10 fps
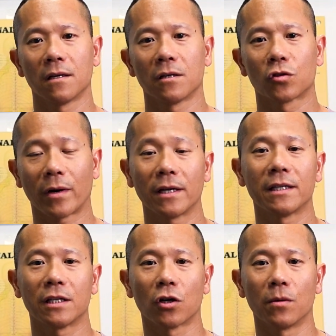trying to
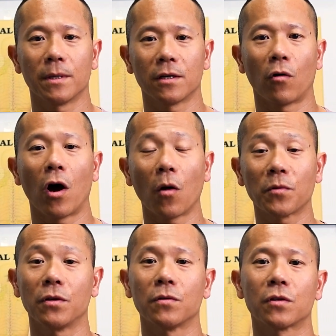determine or help
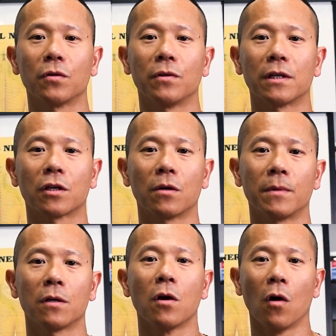you to
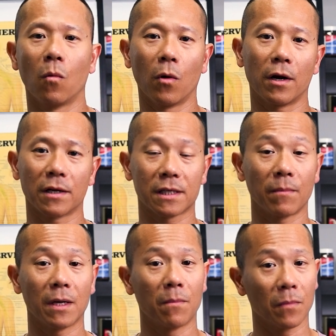determine what are
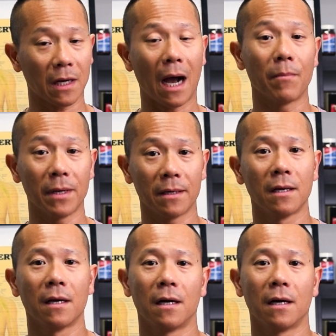some of the common